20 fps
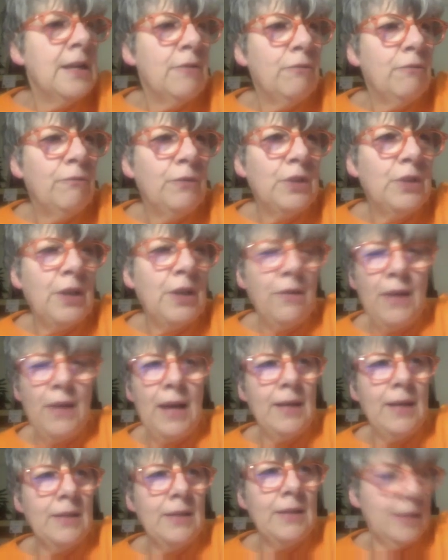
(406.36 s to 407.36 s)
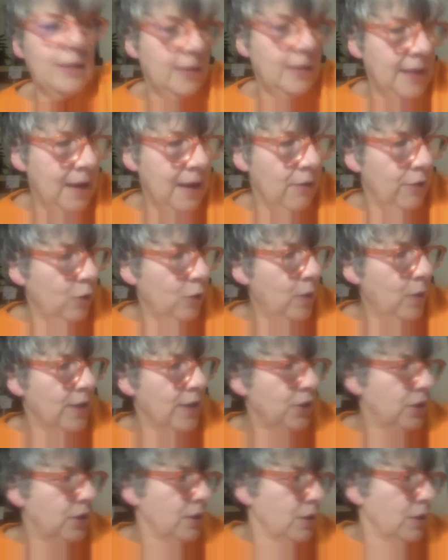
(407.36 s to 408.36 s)
So that's now the
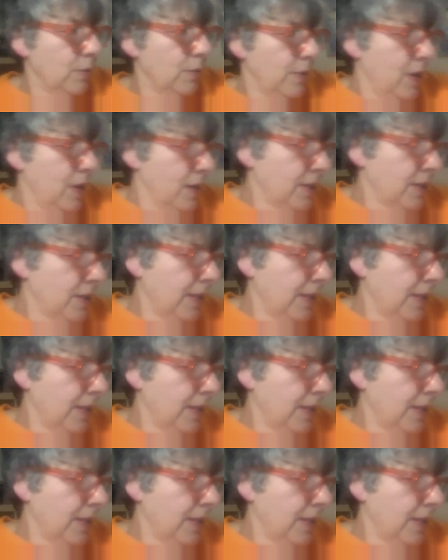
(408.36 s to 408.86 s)
questions that we're asking